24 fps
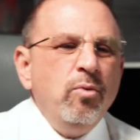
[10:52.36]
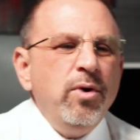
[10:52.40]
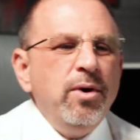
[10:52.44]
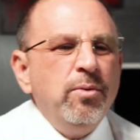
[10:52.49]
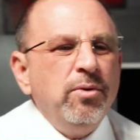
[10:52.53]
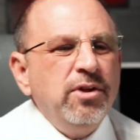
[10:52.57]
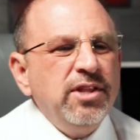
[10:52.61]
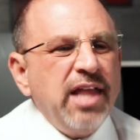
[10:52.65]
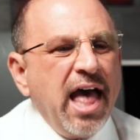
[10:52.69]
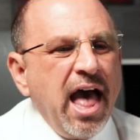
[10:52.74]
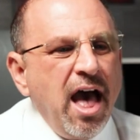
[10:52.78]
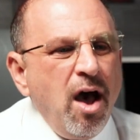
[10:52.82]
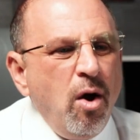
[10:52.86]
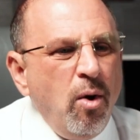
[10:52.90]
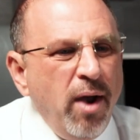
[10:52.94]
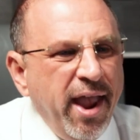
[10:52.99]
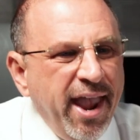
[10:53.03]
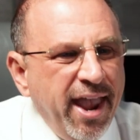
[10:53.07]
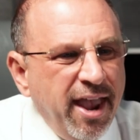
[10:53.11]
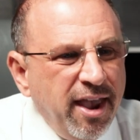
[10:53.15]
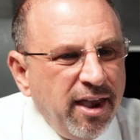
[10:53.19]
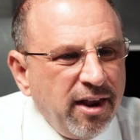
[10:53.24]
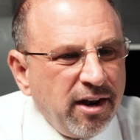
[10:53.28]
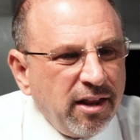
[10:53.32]
we will now
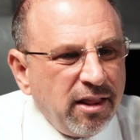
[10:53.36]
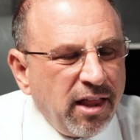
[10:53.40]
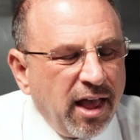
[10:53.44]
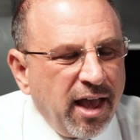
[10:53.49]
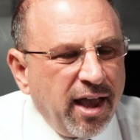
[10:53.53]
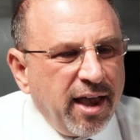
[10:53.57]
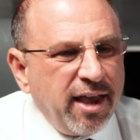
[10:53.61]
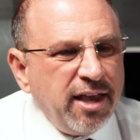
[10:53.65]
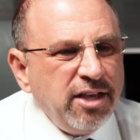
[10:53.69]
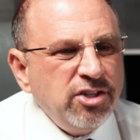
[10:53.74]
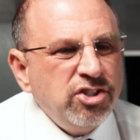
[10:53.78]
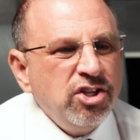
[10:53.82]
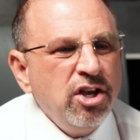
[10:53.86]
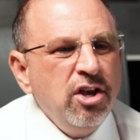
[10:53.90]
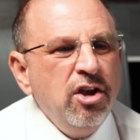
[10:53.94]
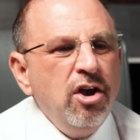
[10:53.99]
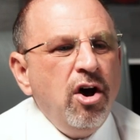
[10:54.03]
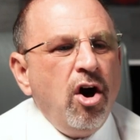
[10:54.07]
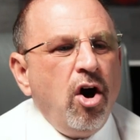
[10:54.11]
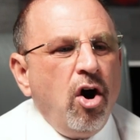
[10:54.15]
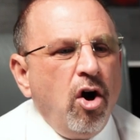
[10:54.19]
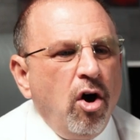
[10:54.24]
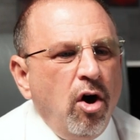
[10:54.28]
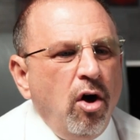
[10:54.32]
analyze
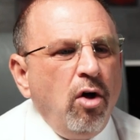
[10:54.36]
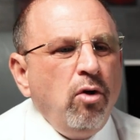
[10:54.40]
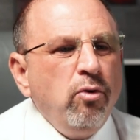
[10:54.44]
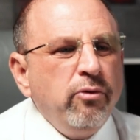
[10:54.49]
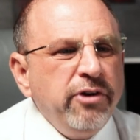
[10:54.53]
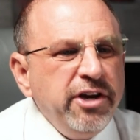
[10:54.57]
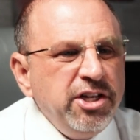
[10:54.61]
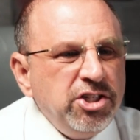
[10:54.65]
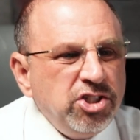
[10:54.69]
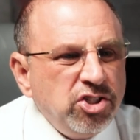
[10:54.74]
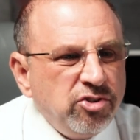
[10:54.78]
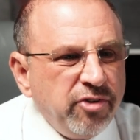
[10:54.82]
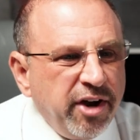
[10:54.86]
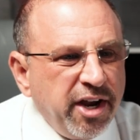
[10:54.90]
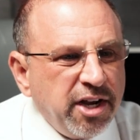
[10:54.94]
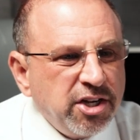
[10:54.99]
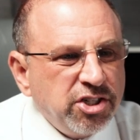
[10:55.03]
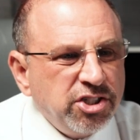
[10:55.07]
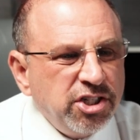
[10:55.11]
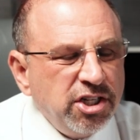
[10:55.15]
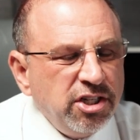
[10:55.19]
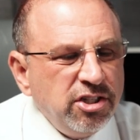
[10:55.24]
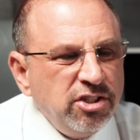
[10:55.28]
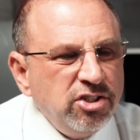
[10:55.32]
all
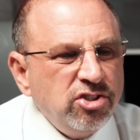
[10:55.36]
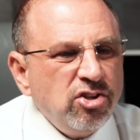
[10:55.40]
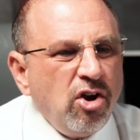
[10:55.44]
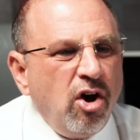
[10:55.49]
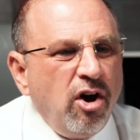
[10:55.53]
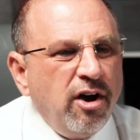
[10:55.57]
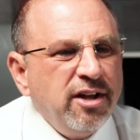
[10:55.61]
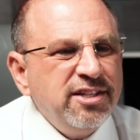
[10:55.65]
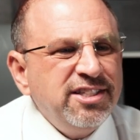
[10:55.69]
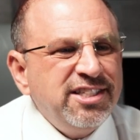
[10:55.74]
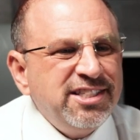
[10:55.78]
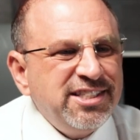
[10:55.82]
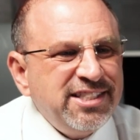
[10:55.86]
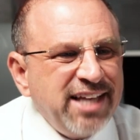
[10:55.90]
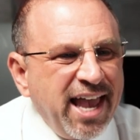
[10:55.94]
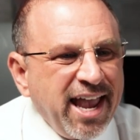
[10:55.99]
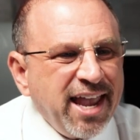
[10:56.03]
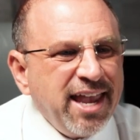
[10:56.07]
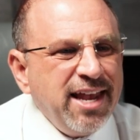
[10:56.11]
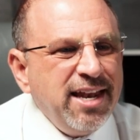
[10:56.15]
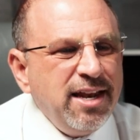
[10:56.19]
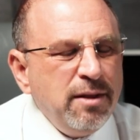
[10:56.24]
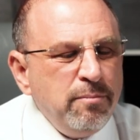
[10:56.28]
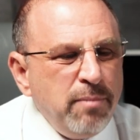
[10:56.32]
restrictions on
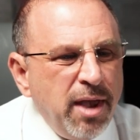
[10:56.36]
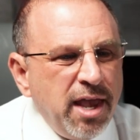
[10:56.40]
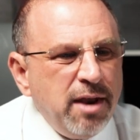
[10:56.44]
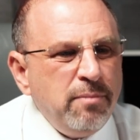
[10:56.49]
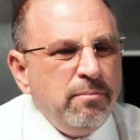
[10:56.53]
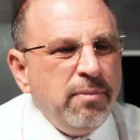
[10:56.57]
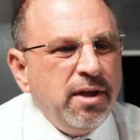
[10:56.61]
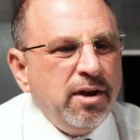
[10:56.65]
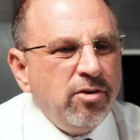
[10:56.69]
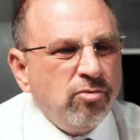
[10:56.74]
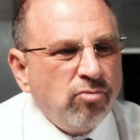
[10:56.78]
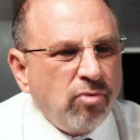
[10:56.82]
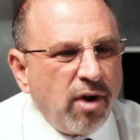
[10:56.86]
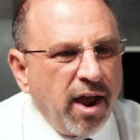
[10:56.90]
Second Amendment